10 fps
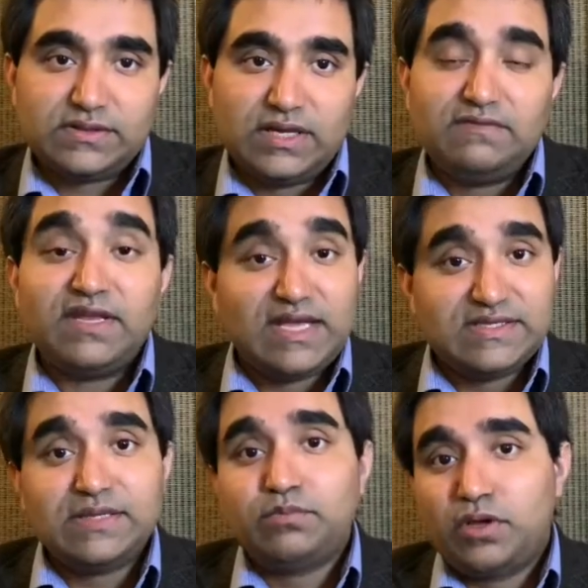And when I
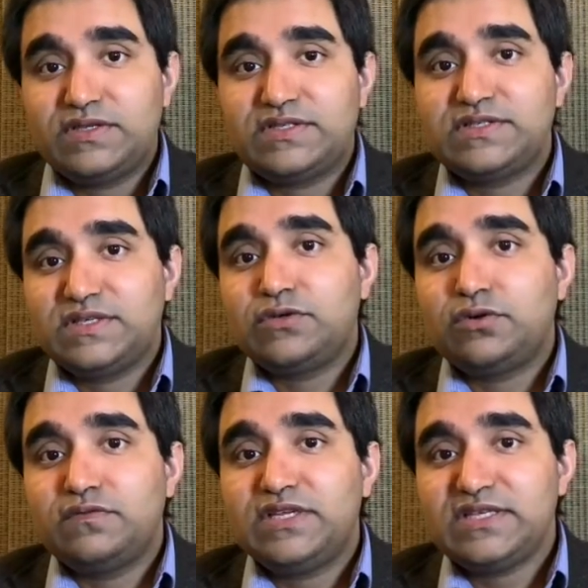say polycystic
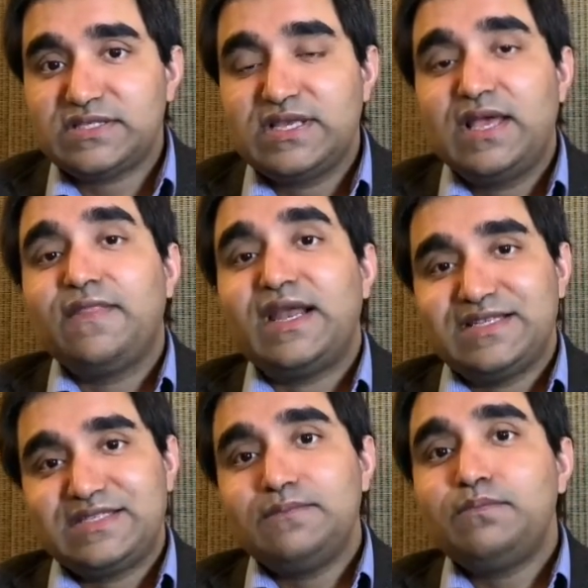ovaries, that
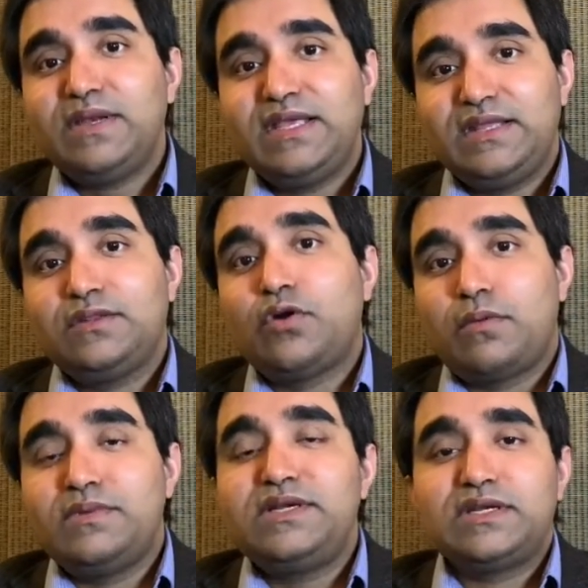simply in
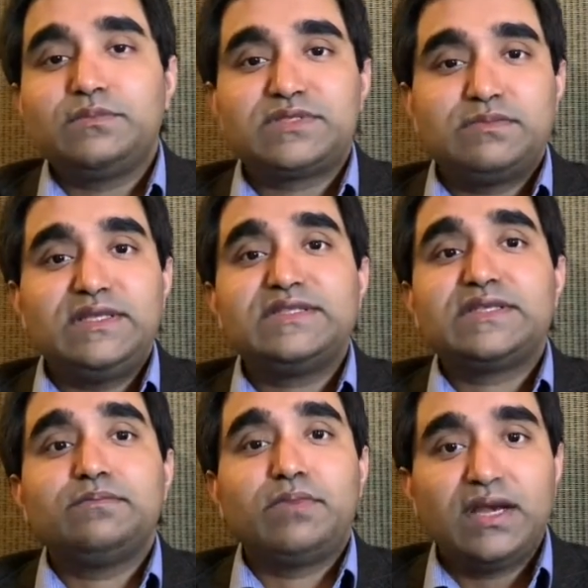common terms means
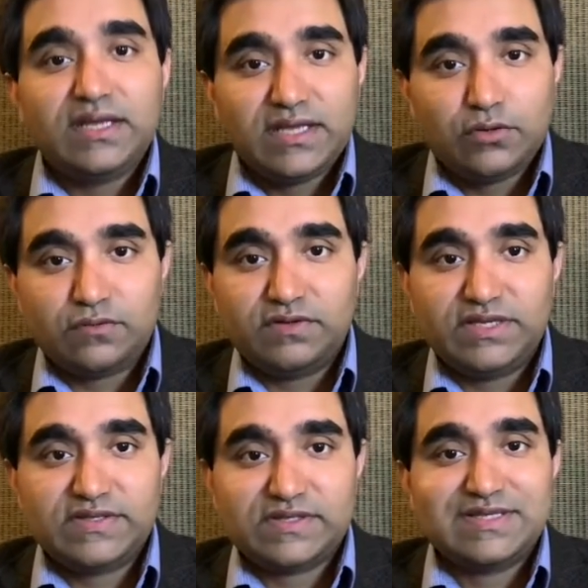bulky
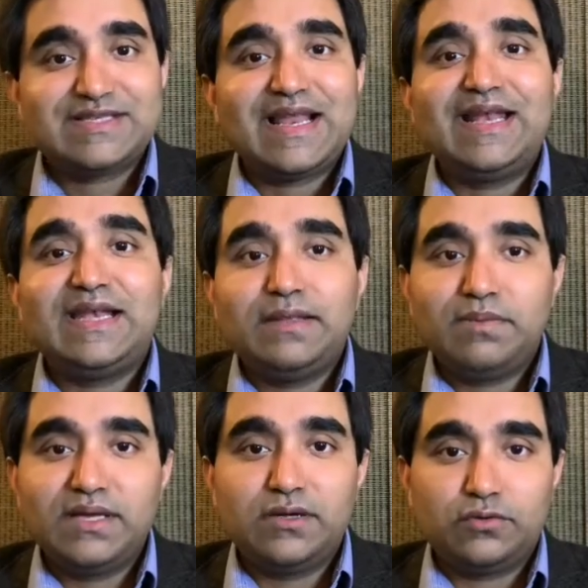ovaries, slightly
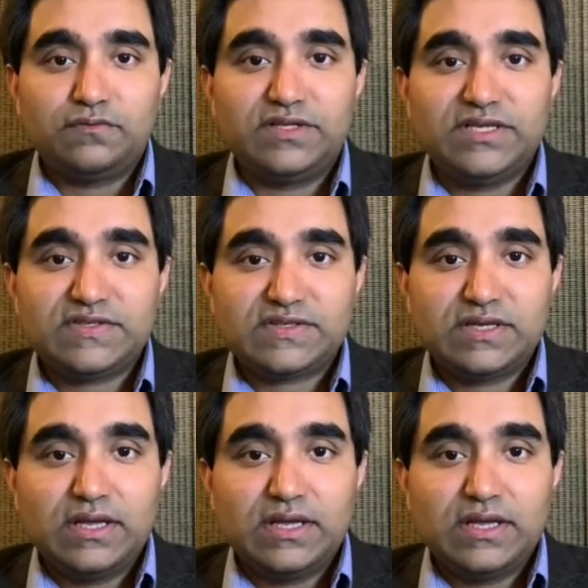bigger ovaries,